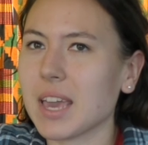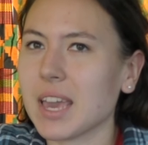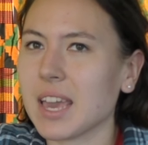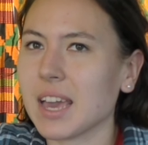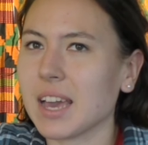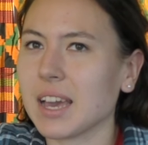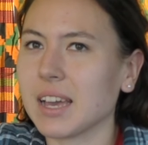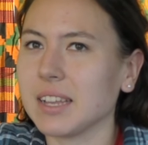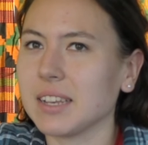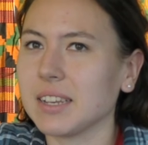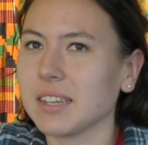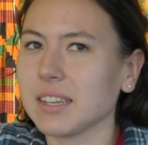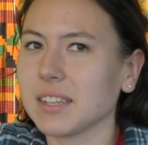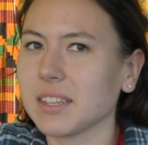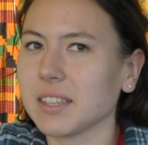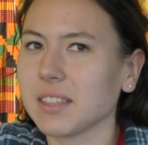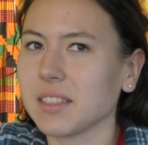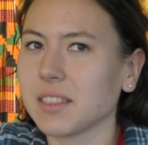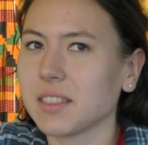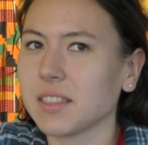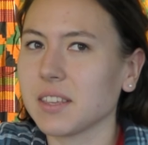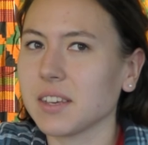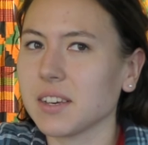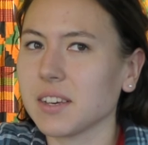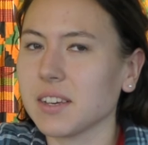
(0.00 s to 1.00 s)
and
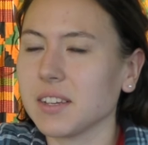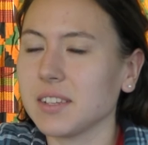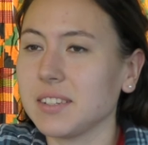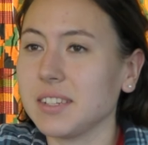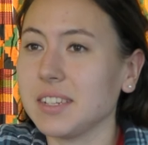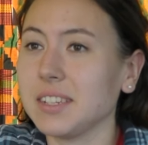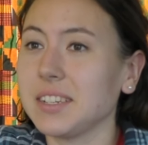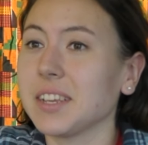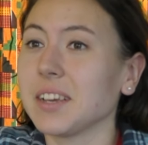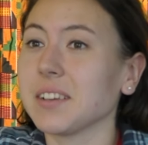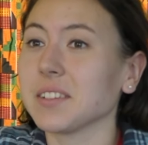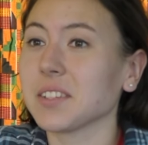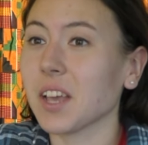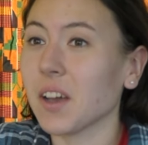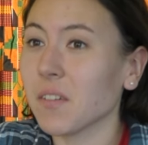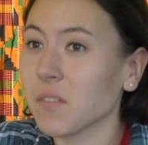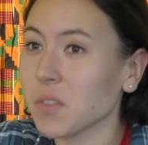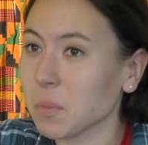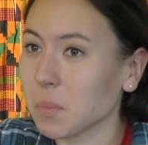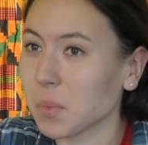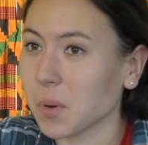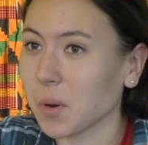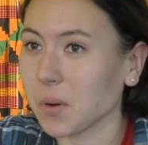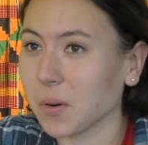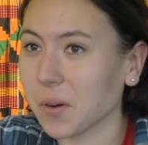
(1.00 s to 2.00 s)
the details
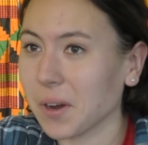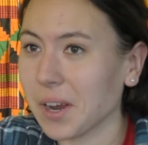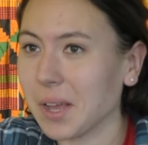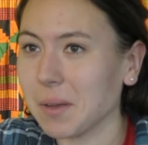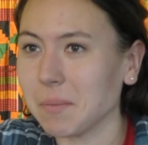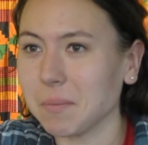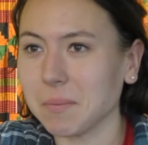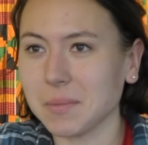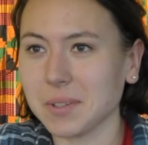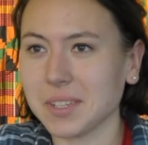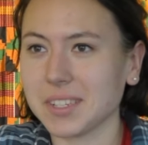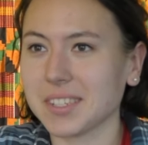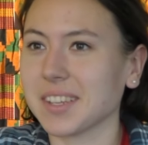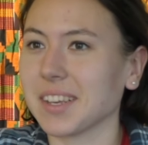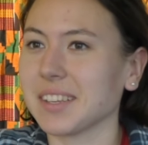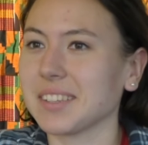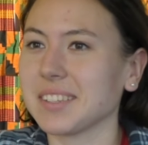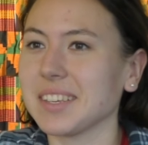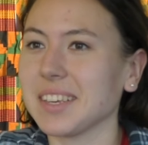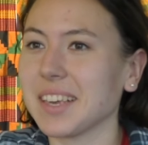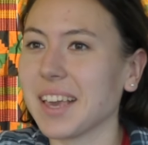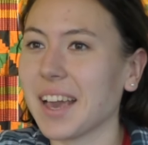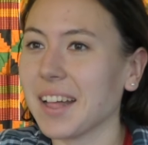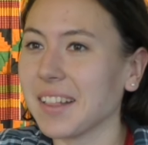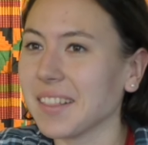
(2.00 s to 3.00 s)
of the program,
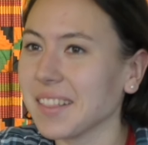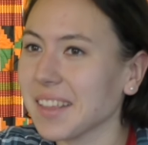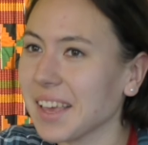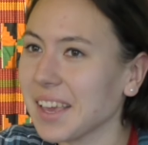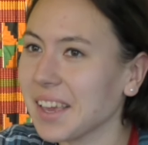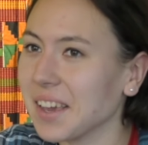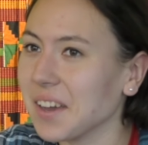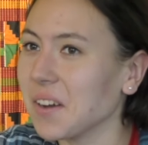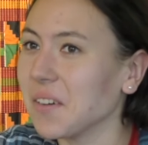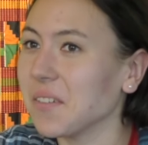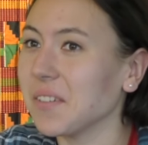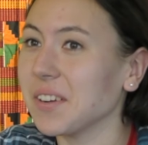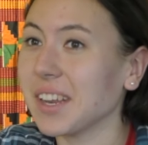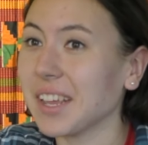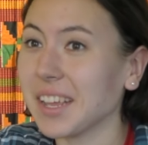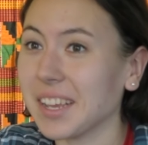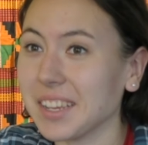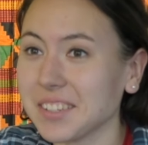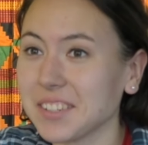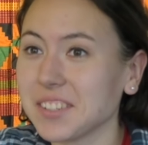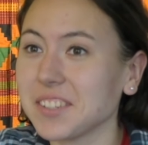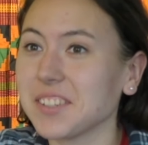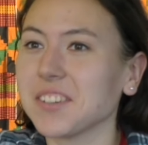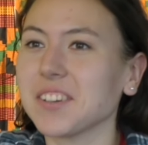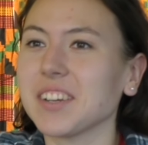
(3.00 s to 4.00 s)
discussing Galileo and
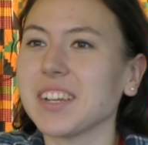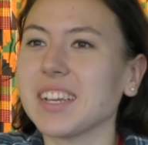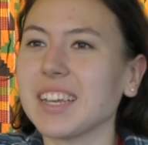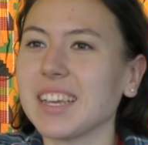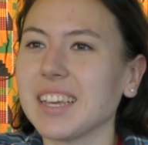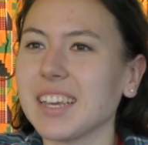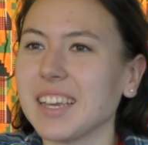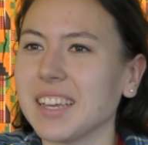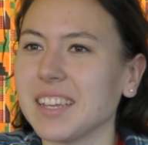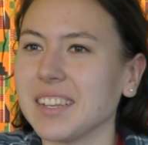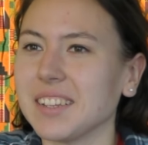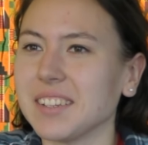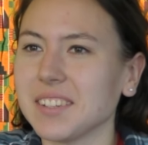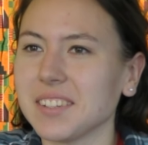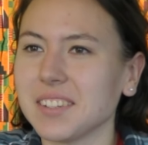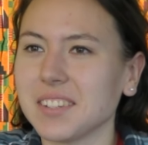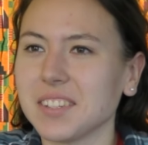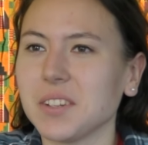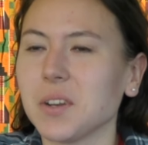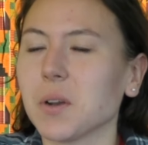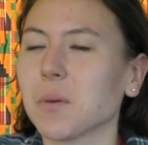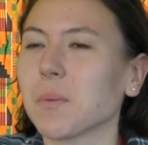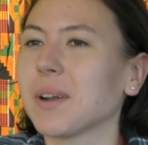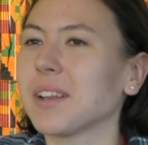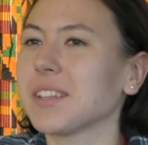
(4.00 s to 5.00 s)
history and,
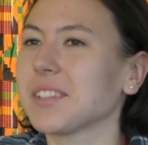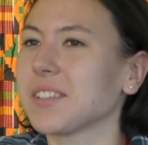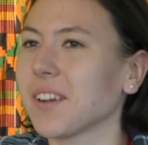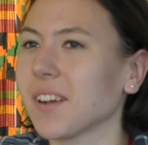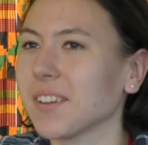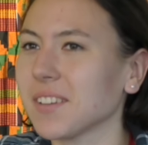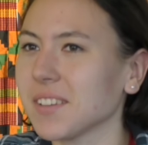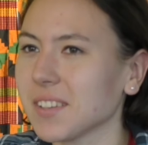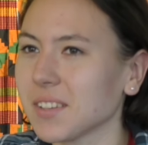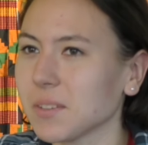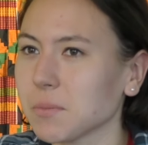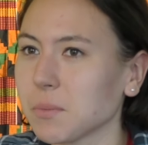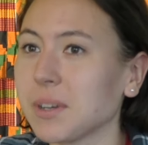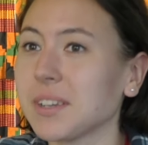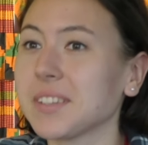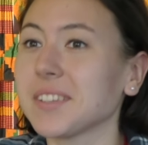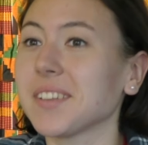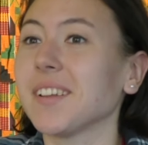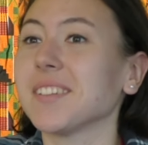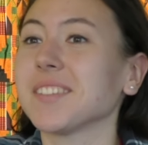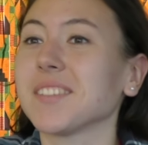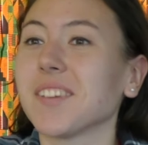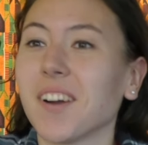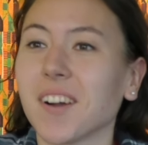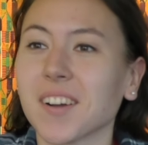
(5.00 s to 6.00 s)
you know,
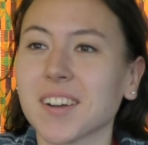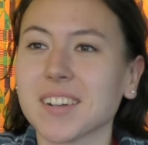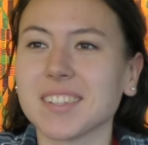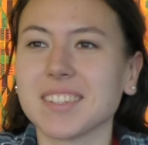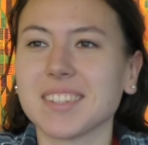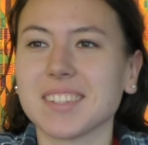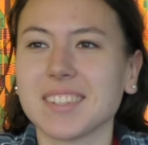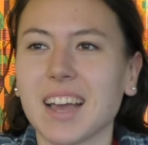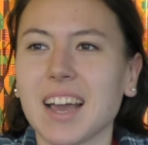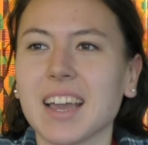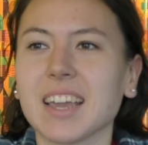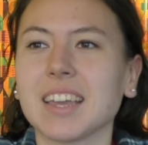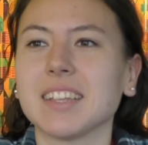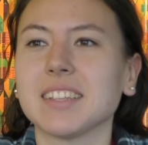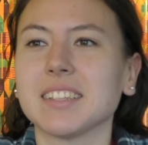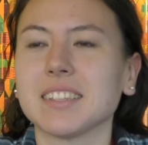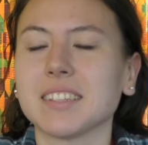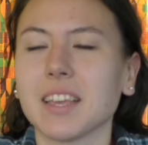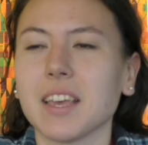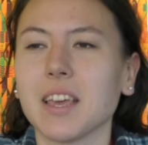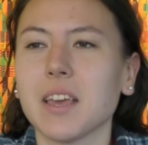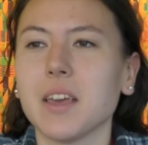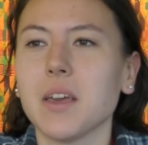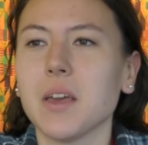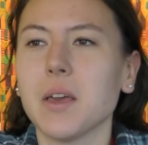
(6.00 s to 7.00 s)
Renaissance art and
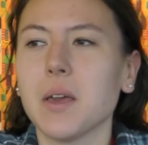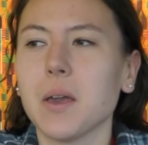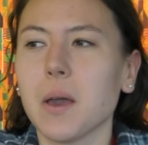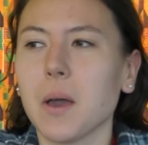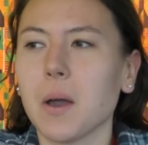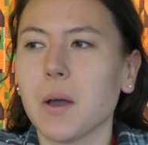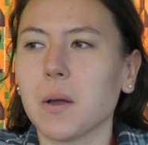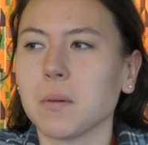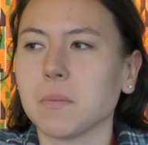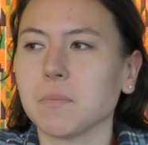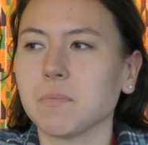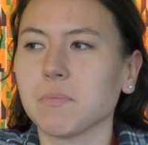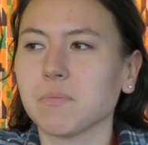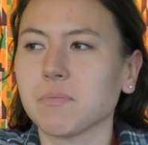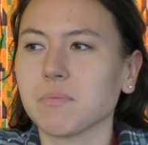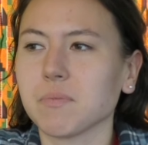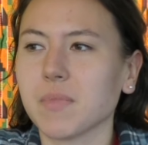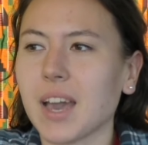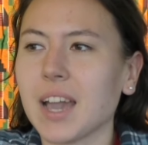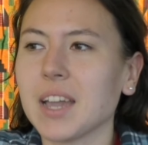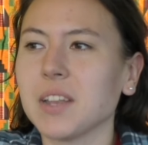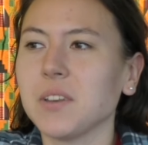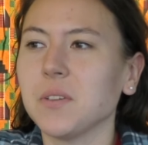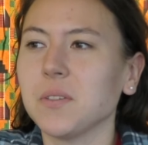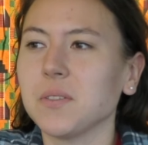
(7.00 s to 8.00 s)
science,
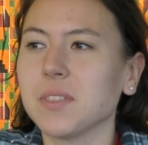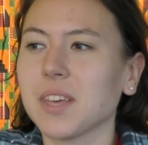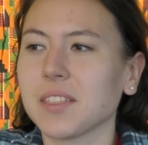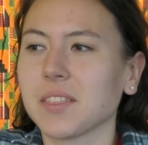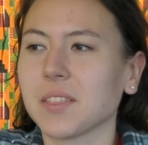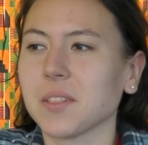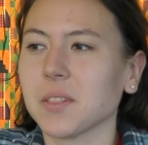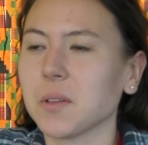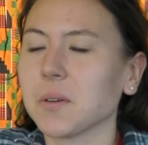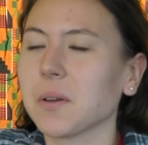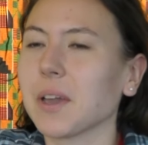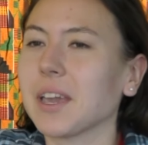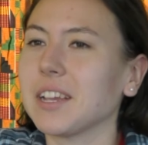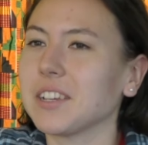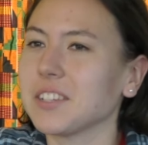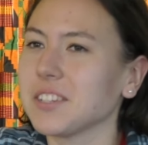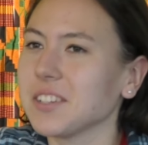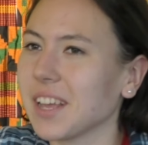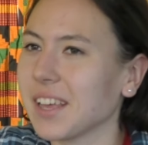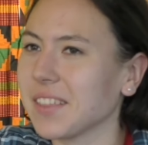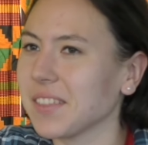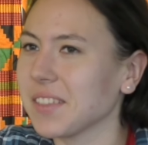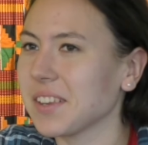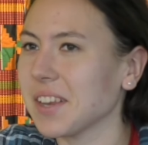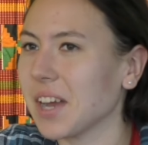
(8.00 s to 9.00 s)
I knew that the
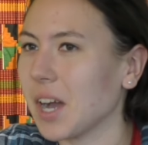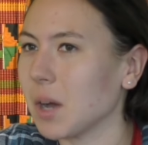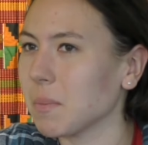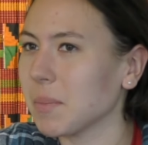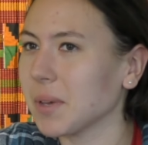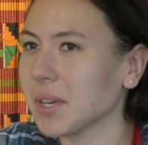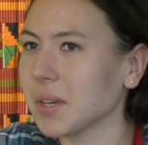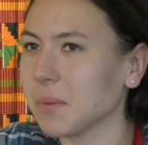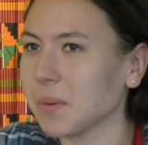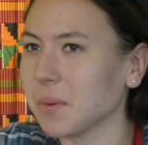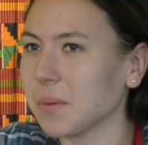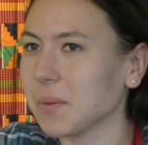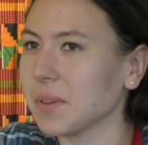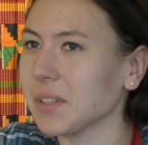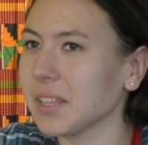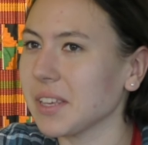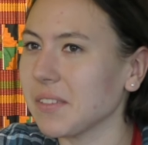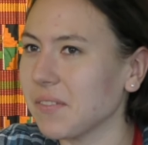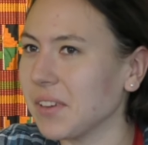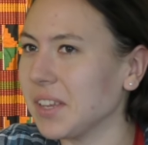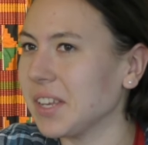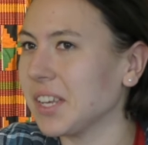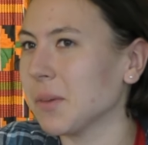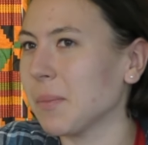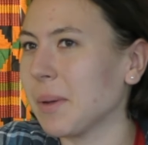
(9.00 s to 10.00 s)
location and the topic would
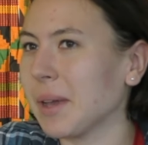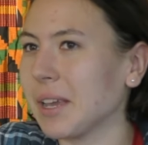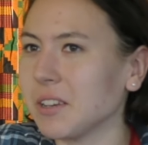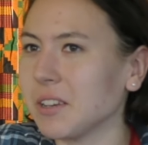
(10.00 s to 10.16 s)
really fit into my